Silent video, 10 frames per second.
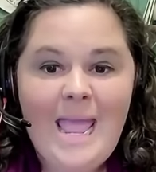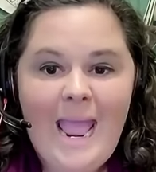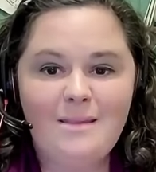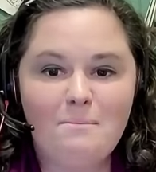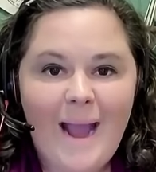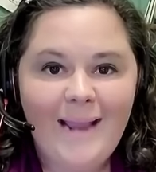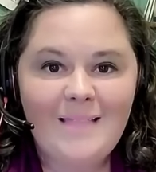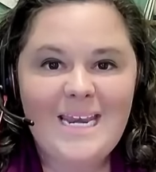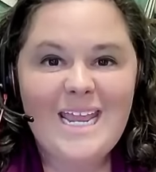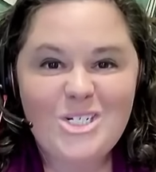and the
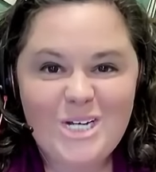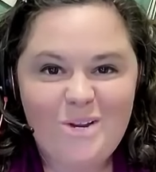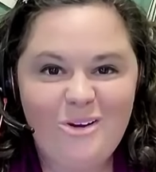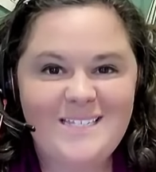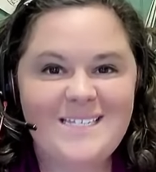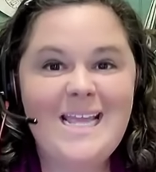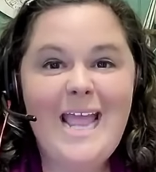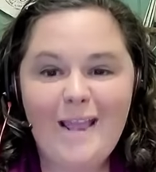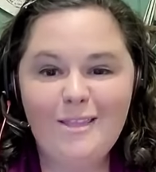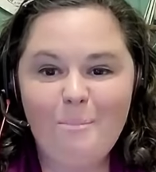myelination increases,
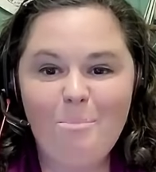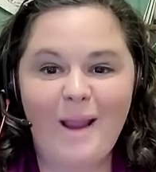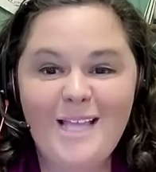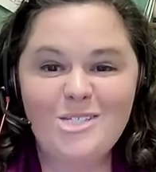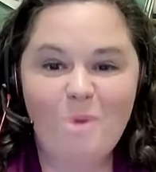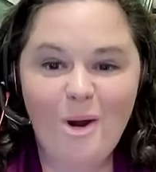and their brains work